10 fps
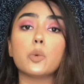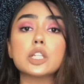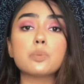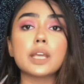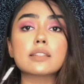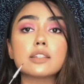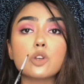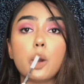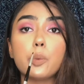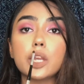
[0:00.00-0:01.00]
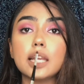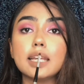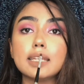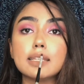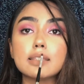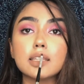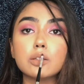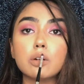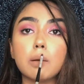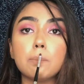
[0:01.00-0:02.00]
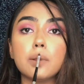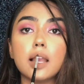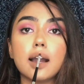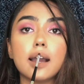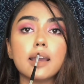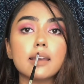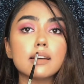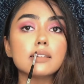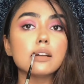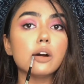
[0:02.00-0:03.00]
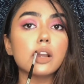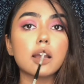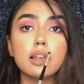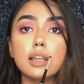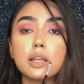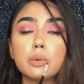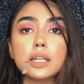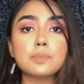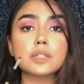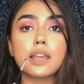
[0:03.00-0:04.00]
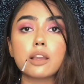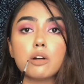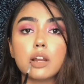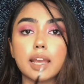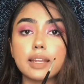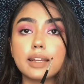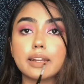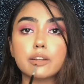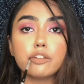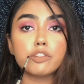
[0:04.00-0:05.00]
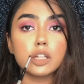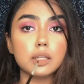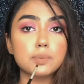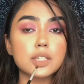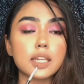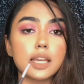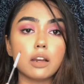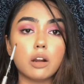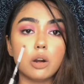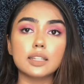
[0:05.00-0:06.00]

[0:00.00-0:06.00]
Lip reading: which makes the job really easy to apply your liquid lipstick or any kind of lipstick.